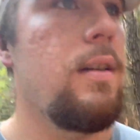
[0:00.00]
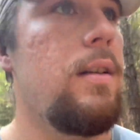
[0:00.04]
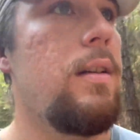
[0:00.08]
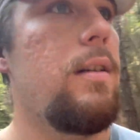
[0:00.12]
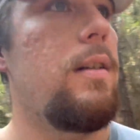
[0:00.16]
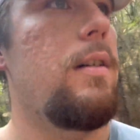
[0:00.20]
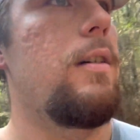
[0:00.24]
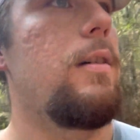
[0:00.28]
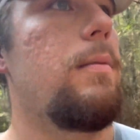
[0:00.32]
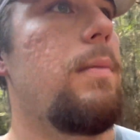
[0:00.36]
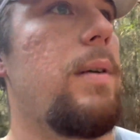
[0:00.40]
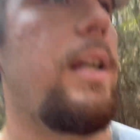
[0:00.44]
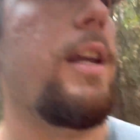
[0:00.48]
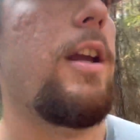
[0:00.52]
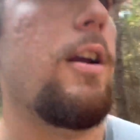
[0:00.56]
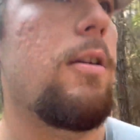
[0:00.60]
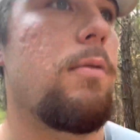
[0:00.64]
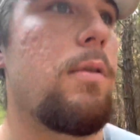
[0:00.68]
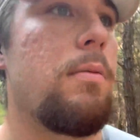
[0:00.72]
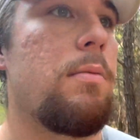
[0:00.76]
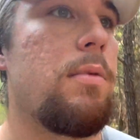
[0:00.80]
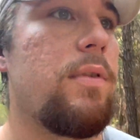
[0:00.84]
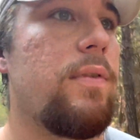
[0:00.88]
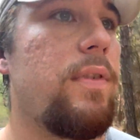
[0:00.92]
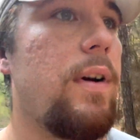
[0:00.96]
I can't
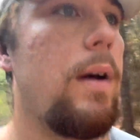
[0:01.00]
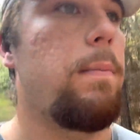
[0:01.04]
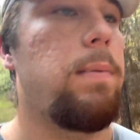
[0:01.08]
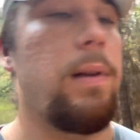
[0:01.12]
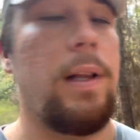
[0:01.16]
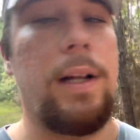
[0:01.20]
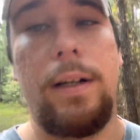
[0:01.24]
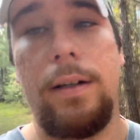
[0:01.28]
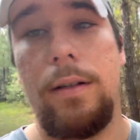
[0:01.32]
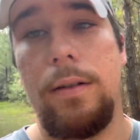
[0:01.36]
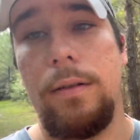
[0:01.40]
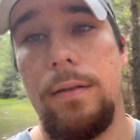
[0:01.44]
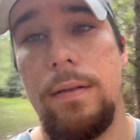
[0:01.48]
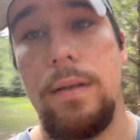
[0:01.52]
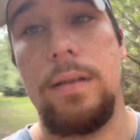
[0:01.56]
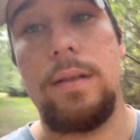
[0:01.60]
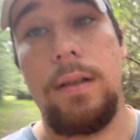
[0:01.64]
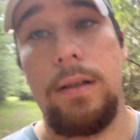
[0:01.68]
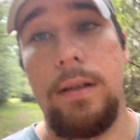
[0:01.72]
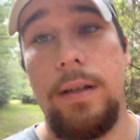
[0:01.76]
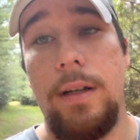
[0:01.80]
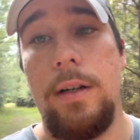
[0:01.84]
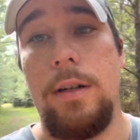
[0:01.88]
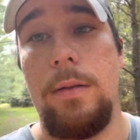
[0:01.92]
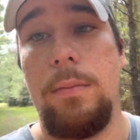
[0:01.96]
remember if I planted on a
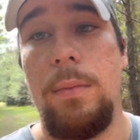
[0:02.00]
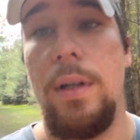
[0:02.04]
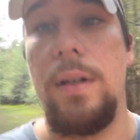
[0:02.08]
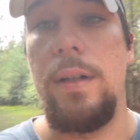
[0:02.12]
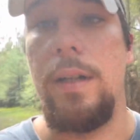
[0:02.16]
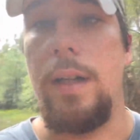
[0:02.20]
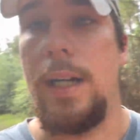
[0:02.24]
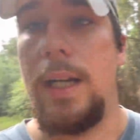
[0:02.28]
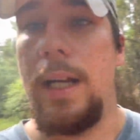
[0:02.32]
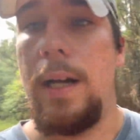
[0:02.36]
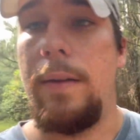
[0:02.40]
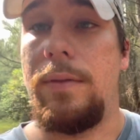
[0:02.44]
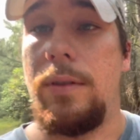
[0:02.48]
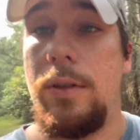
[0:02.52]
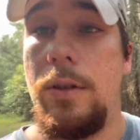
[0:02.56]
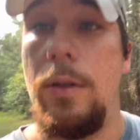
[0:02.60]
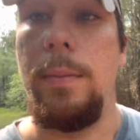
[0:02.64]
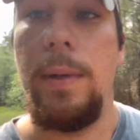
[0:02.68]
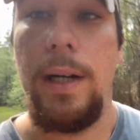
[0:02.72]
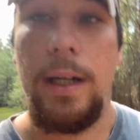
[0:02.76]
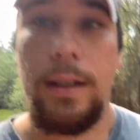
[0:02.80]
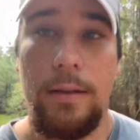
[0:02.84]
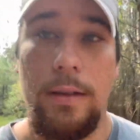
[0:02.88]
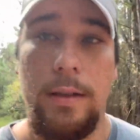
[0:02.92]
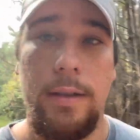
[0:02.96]
Sunday or Monday. I'd have to go back
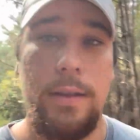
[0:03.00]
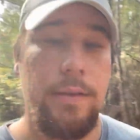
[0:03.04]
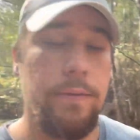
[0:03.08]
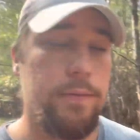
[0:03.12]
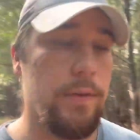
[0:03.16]
and look at the